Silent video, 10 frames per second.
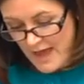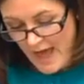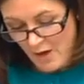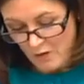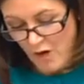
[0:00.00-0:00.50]

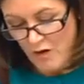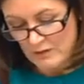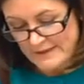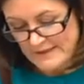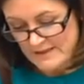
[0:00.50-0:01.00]
alcohol
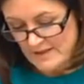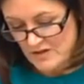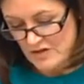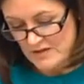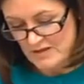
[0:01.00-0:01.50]
in
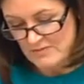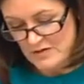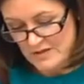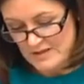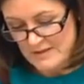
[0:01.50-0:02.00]
Indigenous
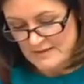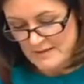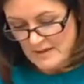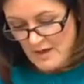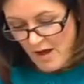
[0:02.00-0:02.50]
communities.
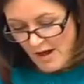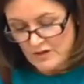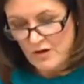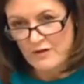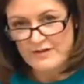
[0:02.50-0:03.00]
I
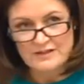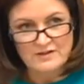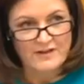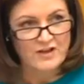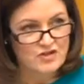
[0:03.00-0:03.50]
know the
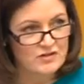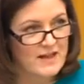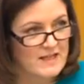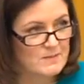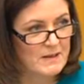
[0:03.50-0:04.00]
intervention
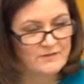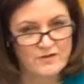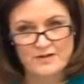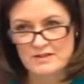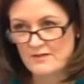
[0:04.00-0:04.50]
has been
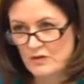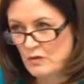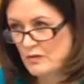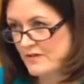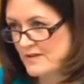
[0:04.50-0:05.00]
very
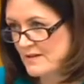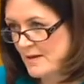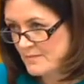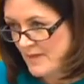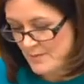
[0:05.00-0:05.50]
difficult for
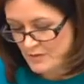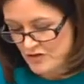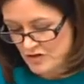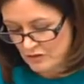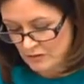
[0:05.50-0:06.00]
some
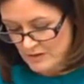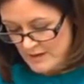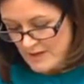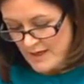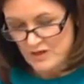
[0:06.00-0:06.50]
Aboriginal
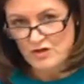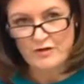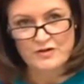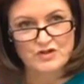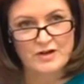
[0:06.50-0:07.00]
and
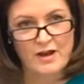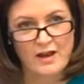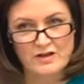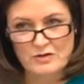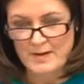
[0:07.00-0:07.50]
Torres Strait
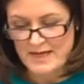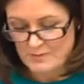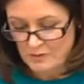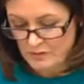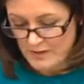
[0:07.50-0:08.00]
Islander
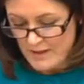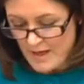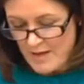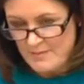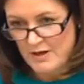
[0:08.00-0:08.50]
people,
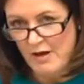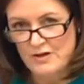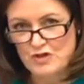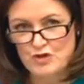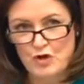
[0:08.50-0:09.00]
but I
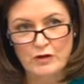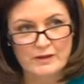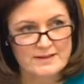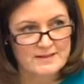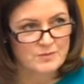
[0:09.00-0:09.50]

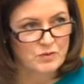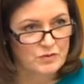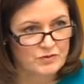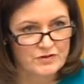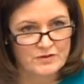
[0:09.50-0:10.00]
strongly
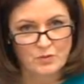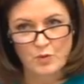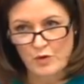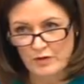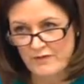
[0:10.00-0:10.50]
support the
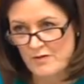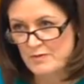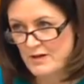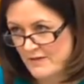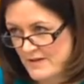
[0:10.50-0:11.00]
work of the
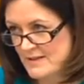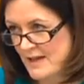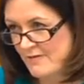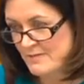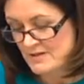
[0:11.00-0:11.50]
previous
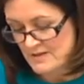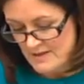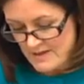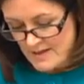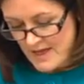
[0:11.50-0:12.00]
government
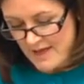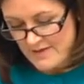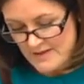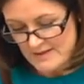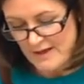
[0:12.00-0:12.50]
and
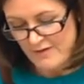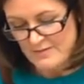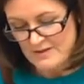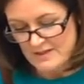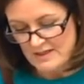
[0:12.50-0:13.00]
this
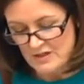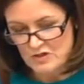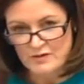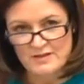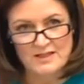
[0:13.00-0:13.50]
government in
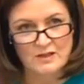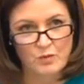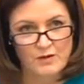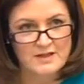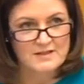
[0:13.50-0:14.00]
addressing
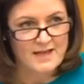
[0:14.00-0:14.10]
what is